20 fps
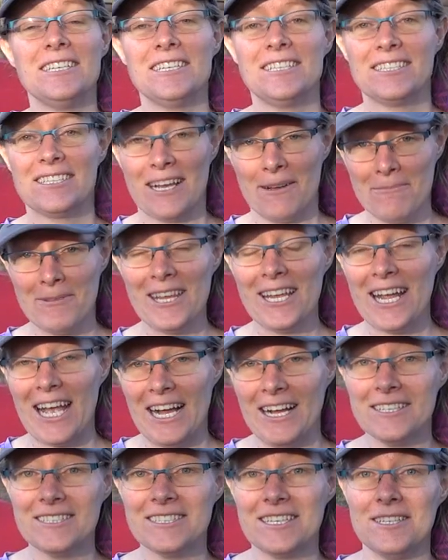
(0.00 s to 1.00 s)
Something
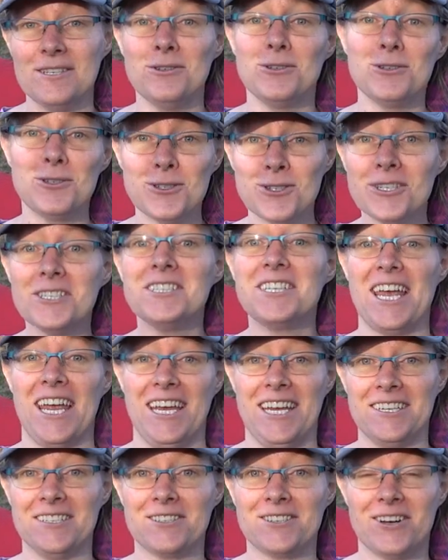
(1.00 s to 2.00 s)
else that you should
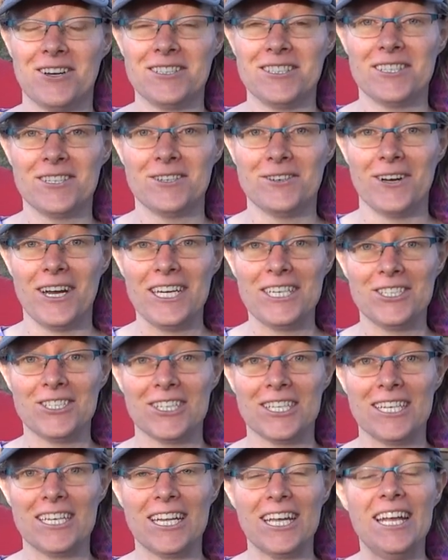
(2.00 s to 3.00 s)
take into
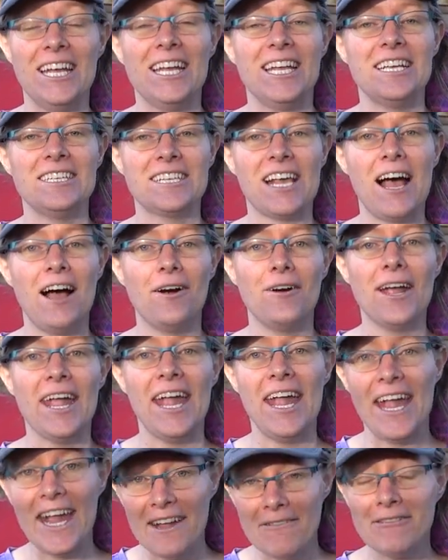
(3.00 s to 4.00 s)
consideration is how
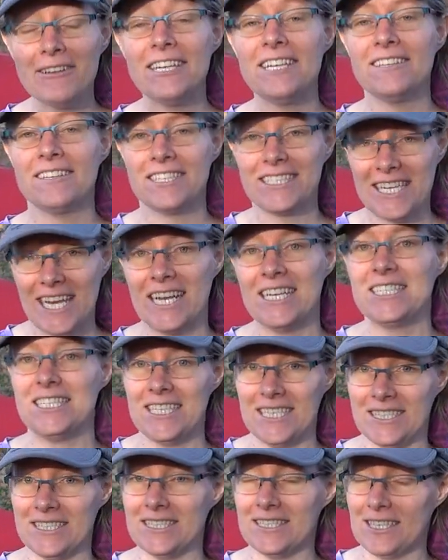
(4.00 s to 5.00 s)
heavy the
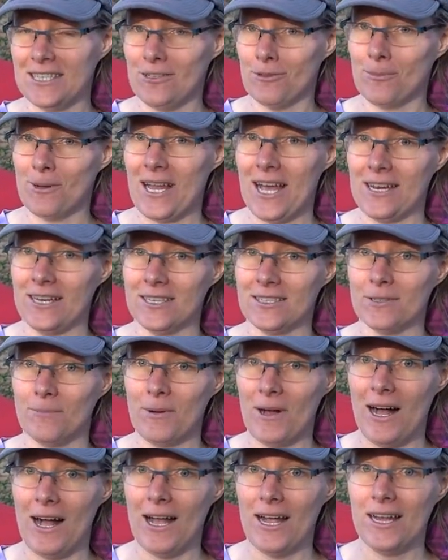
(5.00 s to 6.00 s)
tent is that you're planning to
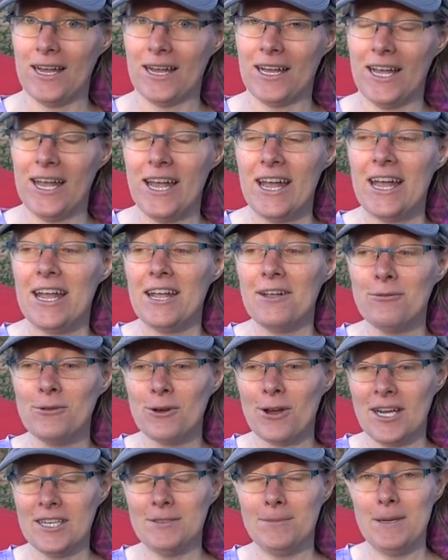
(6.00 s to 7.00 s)
buy. If
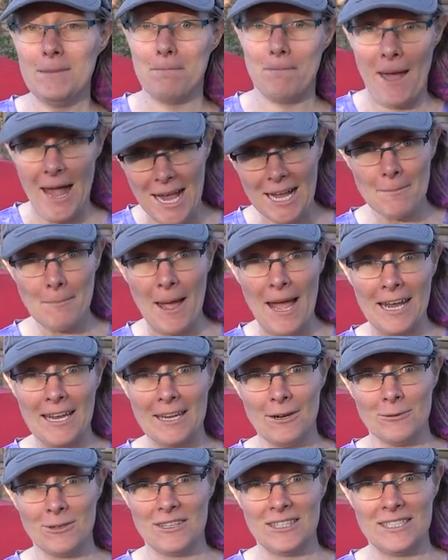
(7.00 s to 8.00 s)
you're going to be
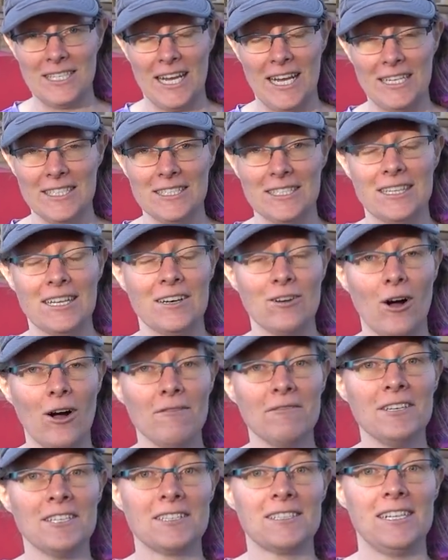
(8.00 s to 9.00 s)
backpacking with the tent, then
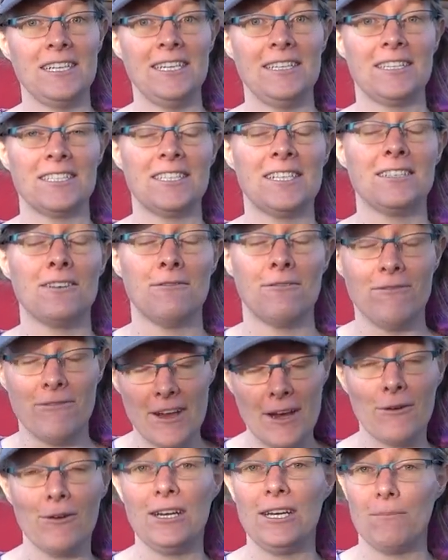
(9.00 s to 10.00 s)
obviously this is a
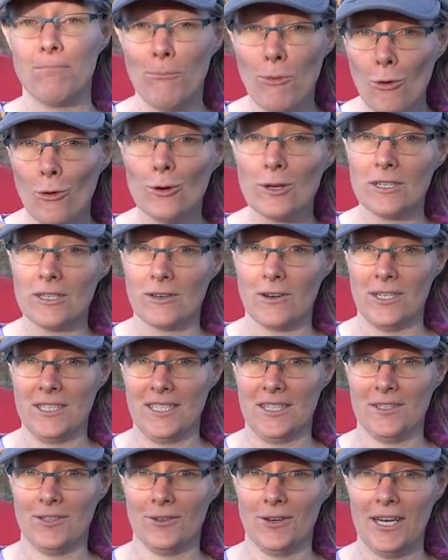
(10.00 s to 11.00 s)
very important
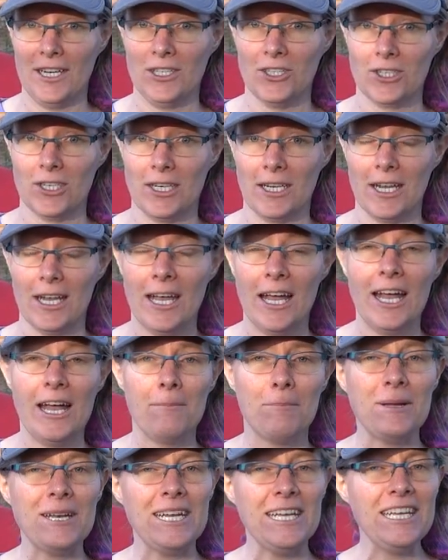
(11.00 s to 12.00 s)
consideration.
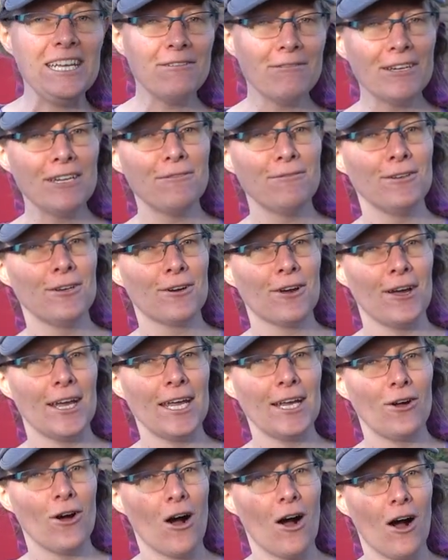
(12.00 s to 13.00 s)
But even if you're
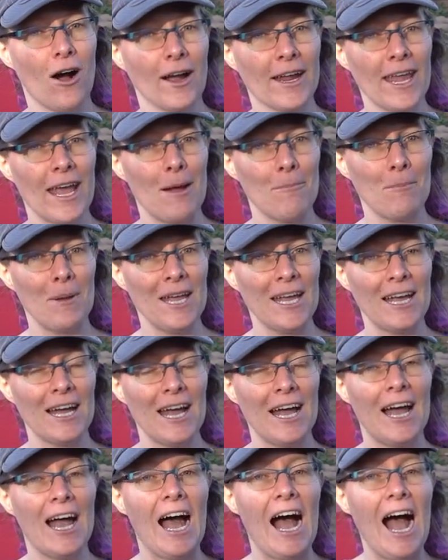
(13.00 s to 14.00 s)
going car camping,
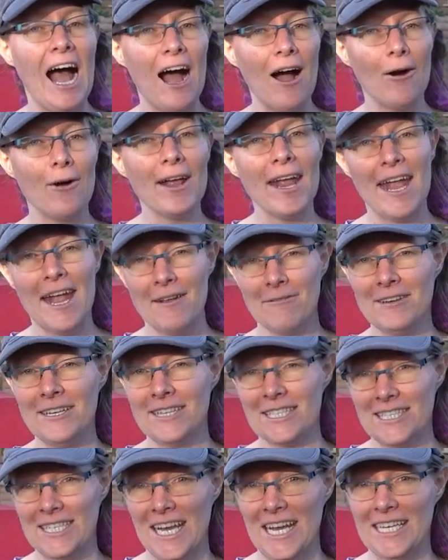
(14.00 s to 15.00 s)
how heavy
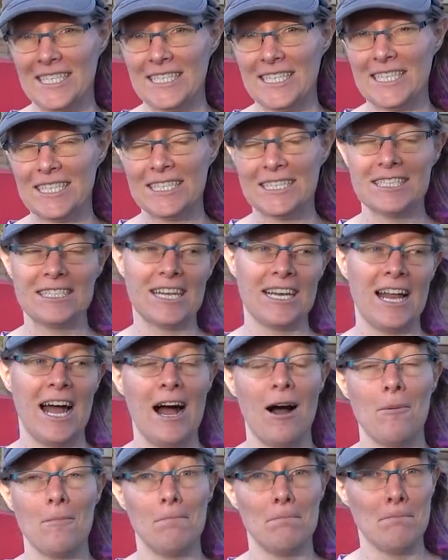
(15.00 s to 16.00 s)
the tent is and
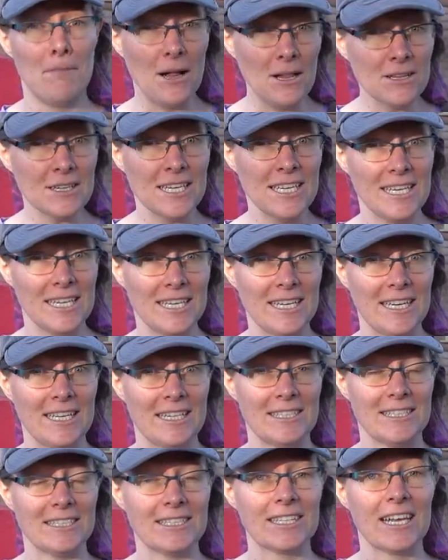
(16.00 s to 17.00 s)
how bulky it
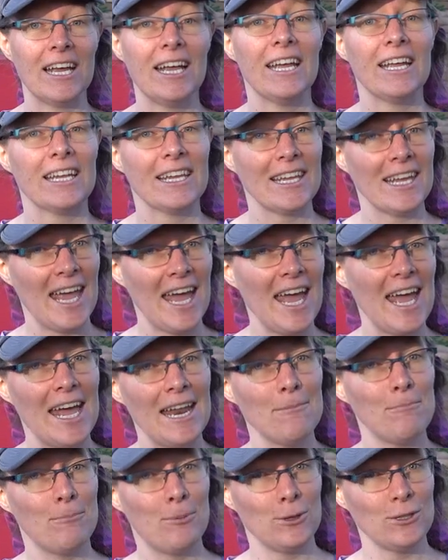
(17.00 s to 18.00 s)
is
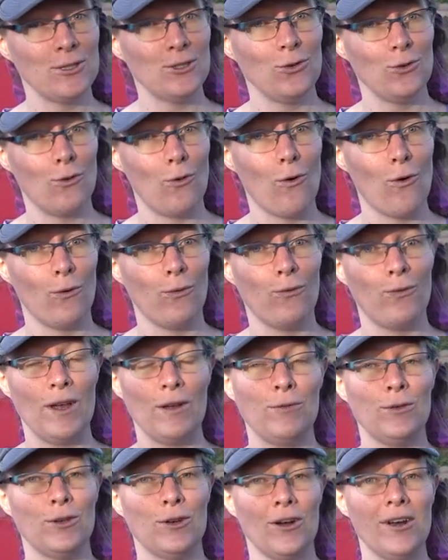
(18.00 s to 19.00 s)
can put you off
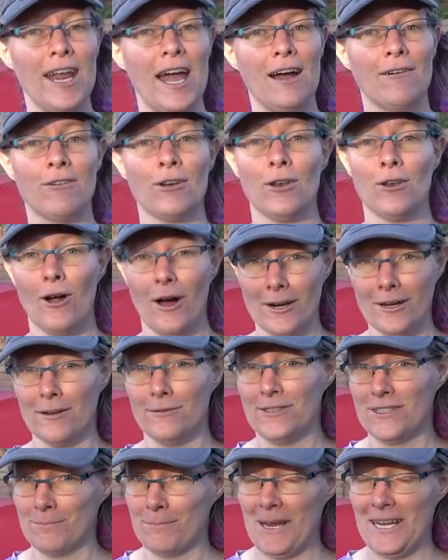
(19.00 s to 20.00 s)
if you don't have a lot
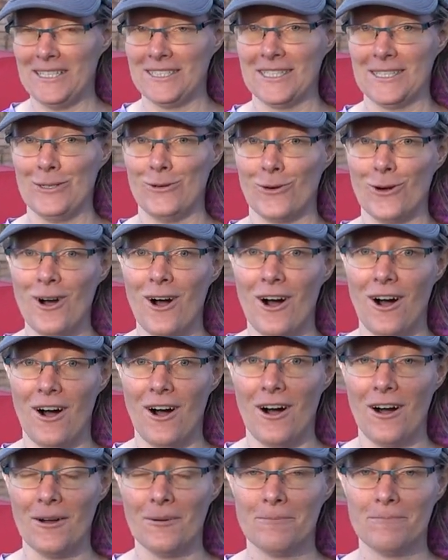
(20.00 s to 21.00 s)
of space in your
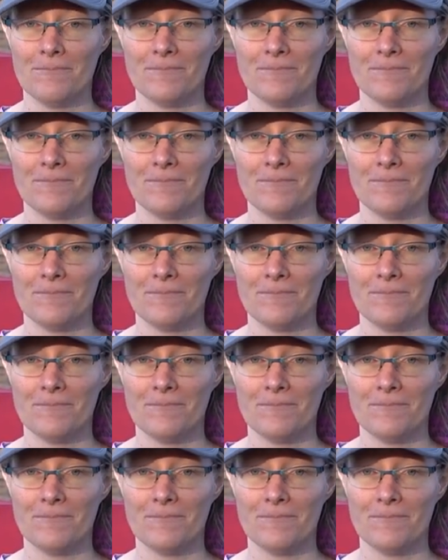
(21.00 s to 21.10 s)
car.